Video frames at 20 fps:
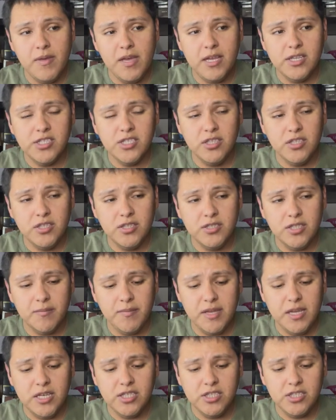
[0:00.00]
So the packaging looks like, the
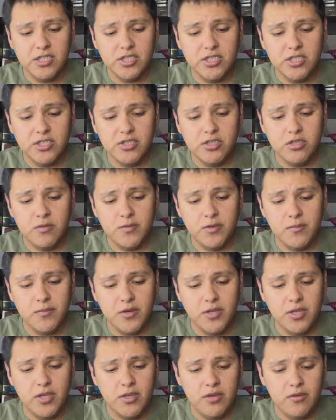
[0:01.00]
packaging is super
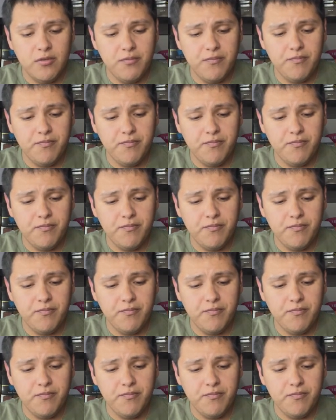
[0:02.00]
duper cute.